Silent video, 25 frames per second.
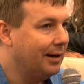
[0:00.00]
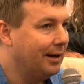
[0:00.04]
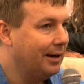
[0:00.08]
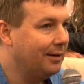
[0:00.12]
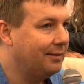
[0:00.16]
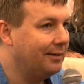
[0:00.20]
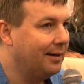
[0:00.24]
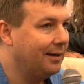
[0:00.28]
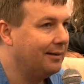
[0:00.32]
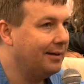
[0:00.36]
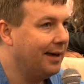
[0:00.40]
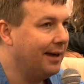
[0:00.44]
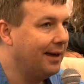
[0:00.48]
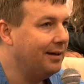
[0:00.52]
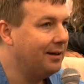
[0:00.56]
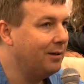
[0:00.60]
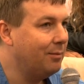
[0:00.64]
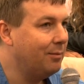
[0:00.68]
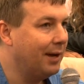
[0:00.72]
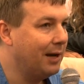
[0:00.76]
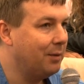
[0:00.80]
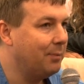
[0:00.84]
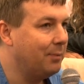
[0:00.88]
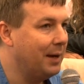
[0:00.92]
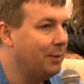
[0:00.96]
is they tend to
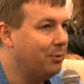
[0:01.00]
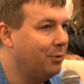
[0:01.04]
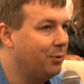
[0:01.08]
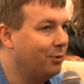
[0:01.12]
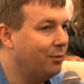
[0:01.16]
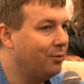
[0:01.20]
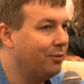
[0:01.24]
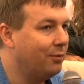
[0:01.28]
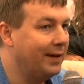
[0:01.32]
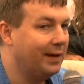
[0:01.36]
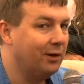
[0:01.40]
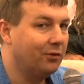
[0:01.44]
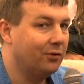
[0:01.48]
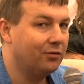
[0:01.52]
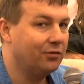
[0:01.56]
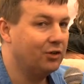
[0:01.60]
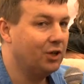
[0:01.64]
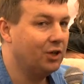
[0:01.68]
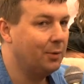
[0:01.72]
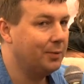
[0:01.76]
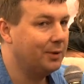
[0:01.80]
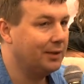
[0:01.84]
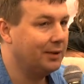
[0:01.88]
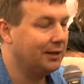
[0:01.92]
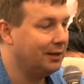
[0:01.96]
make people feel
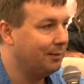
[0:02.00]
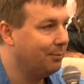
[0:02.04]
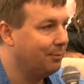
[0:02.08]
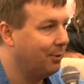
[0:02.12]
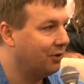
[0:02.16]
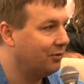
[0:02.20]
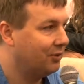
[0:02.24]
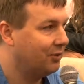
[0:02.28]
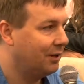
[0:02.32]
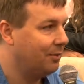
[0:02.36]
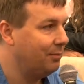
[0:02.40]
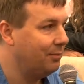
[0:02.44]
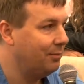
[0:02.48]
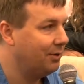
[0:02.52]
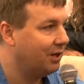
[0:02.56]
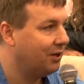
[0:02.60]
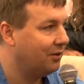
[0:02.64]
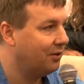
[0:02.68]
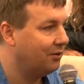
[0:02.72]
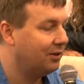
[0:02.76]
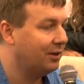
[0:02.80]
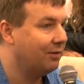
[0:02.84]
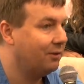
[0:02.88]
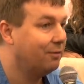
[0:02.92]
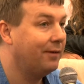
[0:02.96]
stupid at the bottom
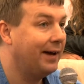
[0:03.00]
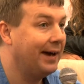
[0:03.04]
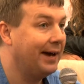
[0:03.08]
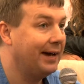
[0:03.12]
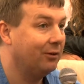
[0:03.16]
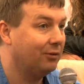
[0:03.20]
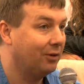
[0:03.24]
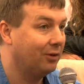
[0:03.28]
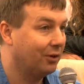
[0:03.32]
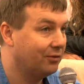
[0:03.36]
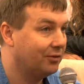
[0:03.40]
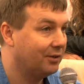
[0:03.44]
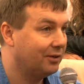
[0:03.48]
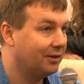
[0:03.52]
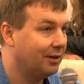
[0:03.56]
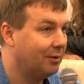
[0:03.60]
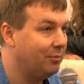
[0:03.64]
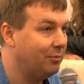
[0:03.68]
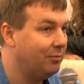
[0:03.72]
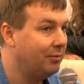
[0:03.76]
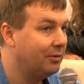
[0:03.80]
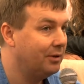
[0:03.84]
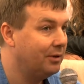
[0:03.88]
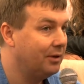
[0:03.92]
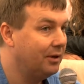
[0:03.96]
because you fail lots of
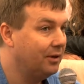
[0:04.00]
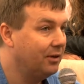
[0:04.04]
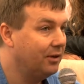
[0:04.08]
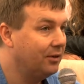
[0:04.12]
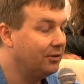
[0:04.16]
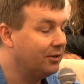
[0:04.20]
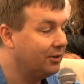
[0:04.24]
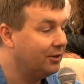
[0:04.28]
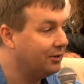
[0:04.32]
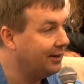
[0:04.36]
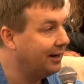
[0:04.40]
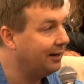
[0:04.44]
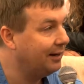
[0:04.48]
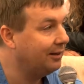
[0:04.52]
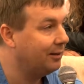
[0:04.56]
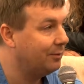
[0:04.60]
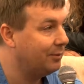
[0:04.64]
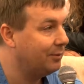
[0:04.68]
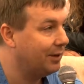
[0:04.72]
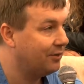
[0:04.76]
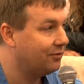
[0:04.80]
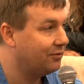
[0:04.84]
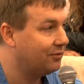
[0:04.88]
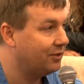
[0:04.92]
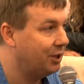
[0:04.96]
them, so you tell them
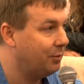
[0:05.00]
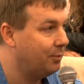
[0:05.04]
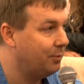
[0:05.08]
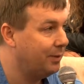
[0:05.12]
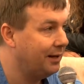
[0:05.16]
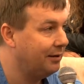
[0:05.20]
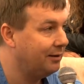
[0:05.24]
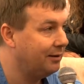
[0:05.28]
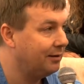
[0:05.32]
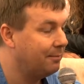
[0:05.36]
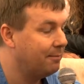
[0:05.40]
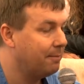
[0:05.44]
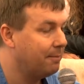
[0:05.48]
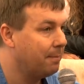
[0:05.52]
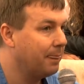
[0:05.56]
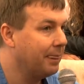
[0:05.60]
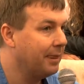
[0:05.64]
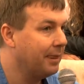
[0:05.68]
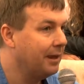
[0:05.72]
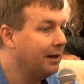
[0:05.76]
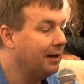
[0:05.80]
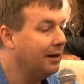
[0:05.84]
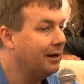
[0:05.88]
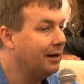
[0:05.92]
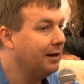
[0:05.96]
they're stupid.
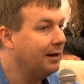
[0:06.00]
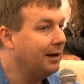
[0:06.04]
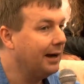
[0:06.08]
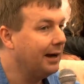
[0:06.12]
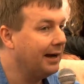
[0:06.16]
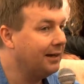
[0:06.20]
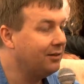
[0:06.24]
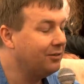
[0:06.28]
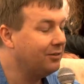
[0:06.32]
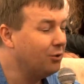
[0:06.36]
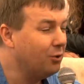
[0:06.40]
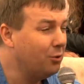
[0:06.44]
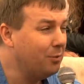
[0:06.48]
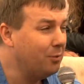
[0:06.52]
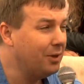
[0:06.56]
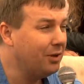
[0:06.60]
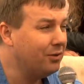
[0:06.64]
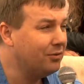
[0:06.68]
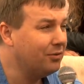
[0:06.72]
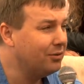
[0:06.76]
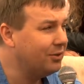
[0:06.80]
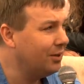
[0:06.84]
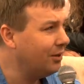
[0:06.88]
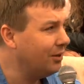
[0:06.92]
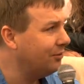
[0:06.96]
And
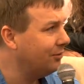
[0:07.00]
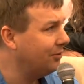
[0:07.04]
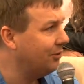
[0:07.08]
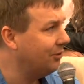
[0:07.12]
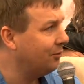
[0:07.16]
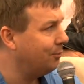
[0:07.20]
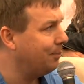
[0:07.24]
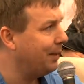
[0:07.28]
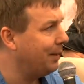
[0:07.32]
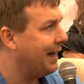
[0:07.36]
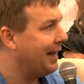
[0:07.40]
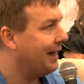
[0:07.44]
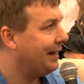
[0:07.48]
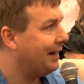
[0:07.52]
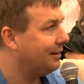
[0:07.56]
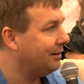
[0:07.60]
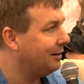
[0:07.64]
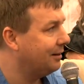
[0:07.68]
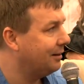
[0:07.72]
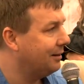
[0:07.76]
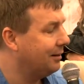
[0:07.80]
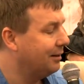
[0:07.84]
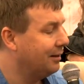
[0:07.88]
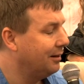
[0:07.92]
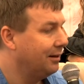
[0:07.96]
almost just as bad,
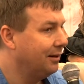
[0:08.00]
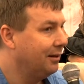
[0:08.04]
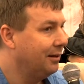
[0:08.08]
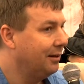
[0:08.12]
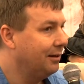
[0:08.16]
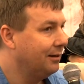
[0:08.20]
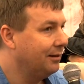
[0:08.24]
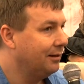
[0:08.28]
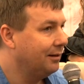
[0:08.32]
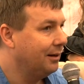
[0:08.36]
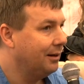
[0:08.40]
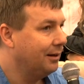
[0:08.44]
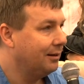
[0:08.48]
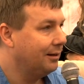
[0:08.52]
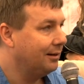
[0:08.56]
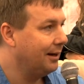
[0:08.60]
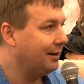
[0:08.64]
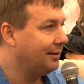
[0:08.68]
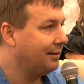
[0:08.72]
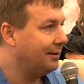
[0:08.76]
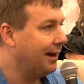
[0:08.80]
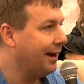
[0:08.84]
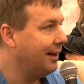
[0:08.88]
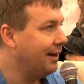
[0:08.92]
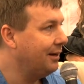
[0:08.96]
they
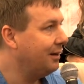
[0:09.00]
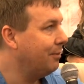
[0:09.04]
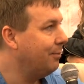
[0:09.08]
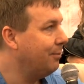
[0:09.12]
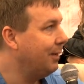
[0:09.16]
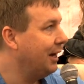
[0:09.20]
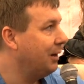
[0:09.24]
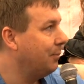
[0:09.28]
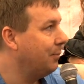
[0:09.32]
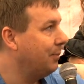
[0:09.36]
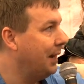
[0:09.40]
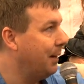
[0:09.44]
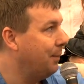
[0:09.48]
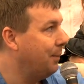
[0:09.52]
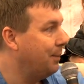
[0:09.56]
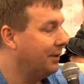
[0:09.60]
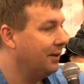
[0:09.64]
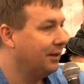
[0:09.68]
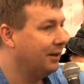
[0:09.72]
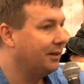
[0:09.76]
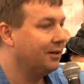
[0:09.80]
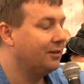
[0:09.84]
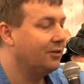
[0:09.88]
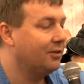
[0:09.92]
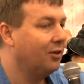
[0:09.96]
tend to make
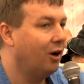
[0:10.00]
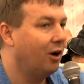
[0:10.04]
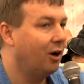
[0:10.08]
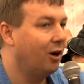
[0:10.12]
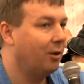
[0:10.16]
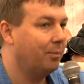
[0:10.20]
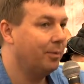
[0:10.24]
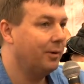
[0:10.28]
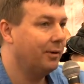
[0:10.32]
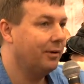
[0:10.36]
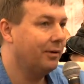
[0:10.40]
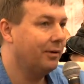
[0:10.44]
people at the top